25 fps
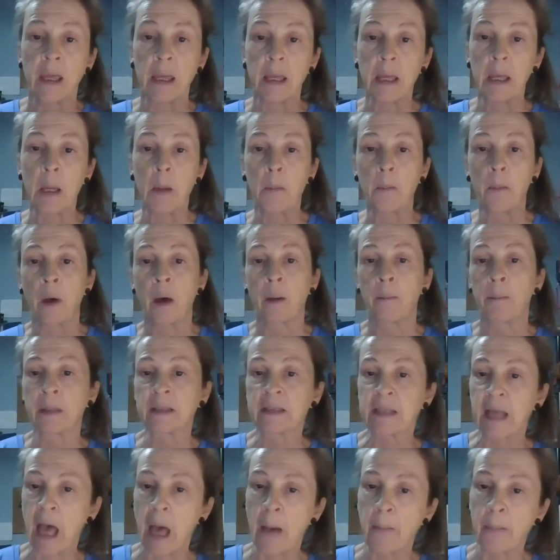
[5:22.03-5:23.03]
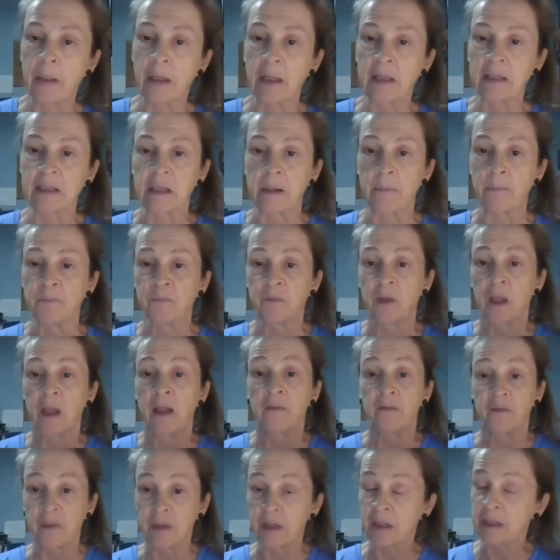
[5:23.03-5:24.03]
M, metabolism.
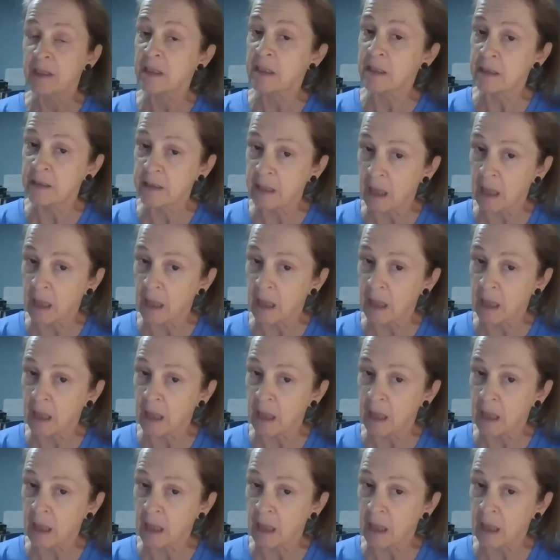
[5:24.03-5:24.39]
This